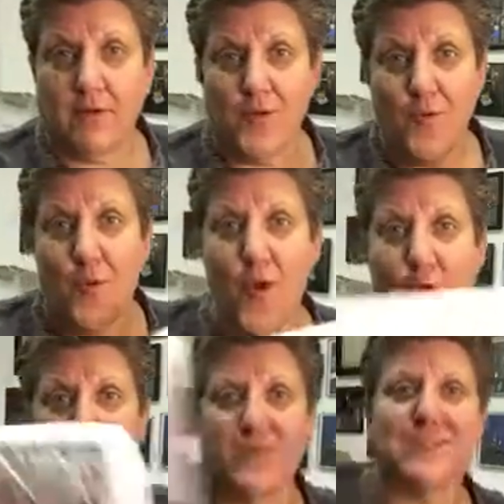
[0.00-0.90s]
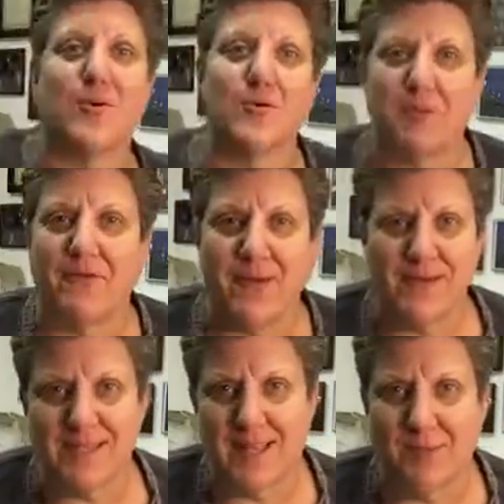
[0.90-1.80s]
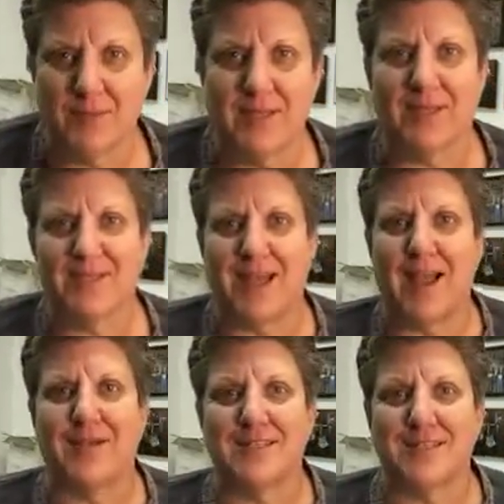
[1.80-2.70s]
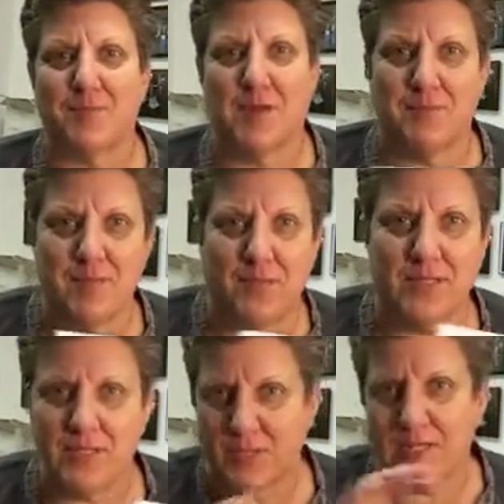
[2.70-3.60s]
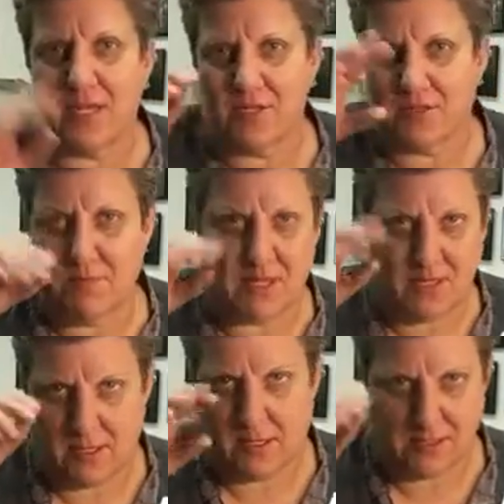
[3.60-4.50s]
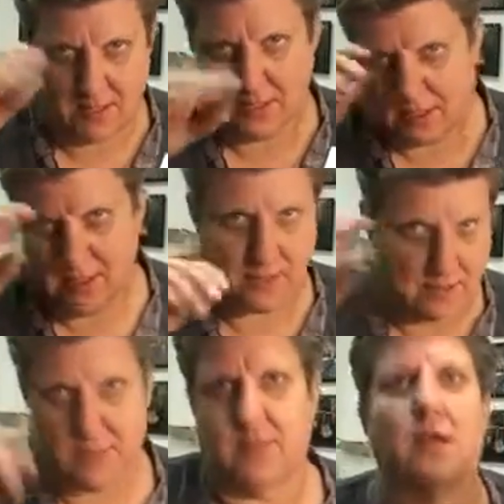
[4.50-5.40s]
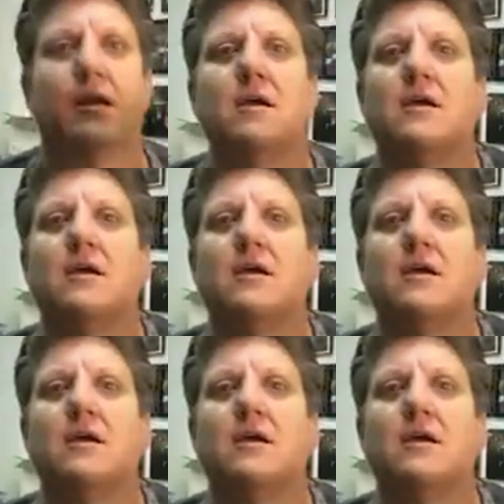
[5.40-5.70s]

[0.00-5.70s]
woohoo! This is always my favorite segment because I always get to bring people in, so it's not just me talking, talking, talking, talking, talking, talking.